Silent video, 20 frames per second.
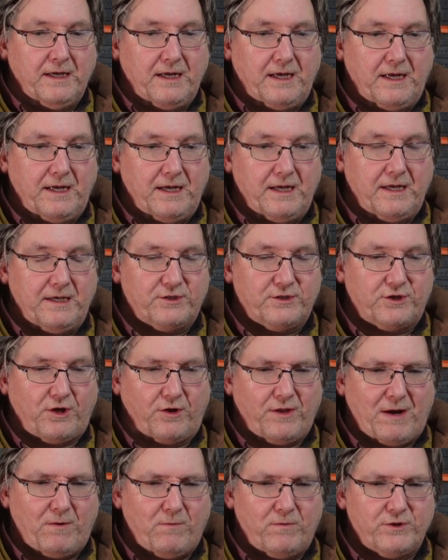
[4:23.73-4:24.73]

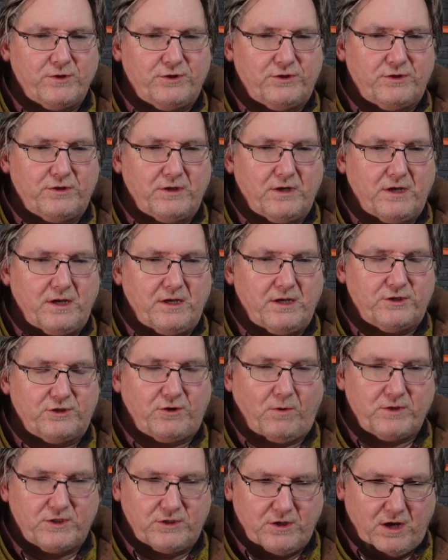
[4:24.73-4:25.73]
So that was
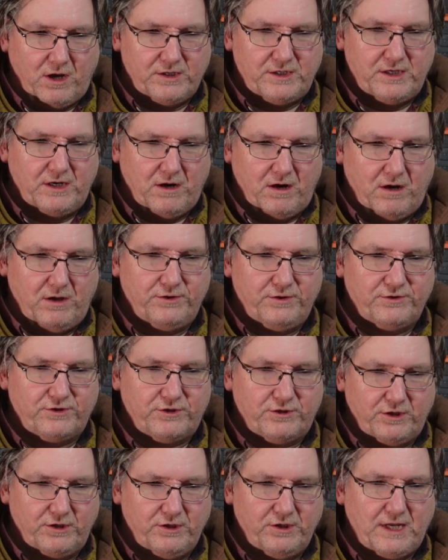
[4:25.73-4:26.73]
so I started it on
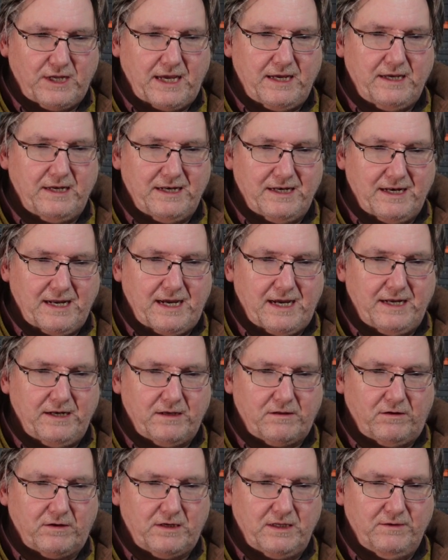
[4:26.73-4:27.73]
Sunday at 9
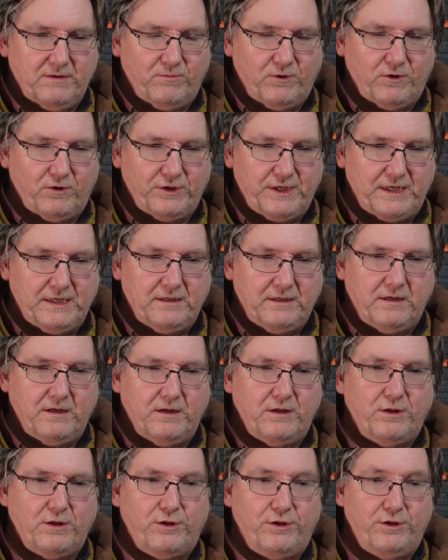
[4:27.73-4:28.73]
o'clock in the morning.
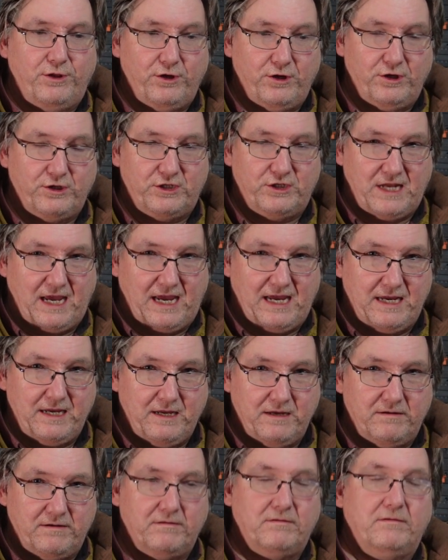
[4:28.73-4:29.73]

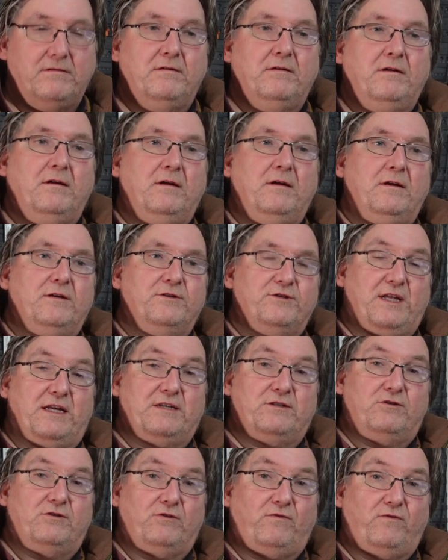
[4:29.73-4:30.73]
Thursday, so
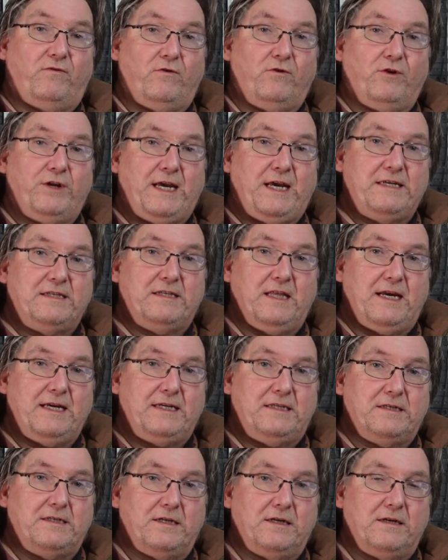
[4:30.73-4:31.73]
that's just 4 days
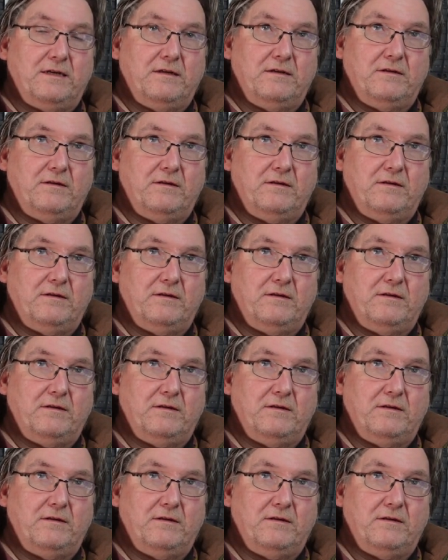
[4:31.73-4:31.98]
later.